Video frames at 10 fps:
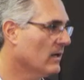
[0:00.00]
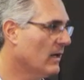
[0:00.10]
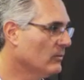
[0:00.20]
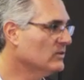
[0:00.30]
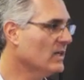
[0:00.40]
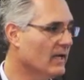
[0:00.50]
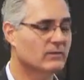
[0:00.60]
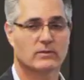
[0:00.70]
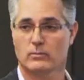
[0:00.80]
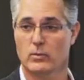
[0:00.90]
I was
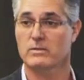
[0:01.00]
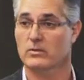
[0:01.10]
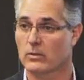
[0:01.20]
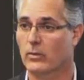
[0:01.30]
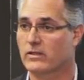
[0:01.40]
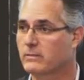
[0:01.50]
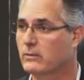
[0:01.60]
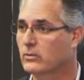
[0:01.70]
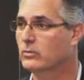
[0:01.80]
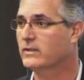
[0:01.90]
not, the women who I wanted to be
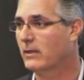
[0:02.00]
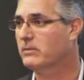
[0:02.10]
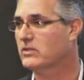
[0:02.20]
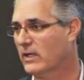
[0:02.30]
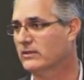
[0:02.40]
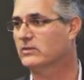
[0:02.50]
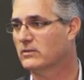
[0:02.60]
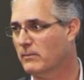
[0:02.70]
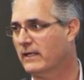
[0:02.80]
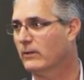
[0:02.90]
with would not be attracted to
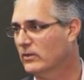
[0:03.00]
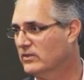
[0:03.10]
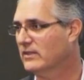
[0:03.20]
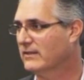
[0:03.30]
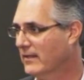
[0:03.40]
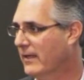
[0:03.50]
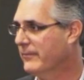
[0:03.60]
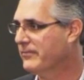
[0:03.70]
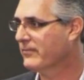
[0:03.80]
the man I was at that time.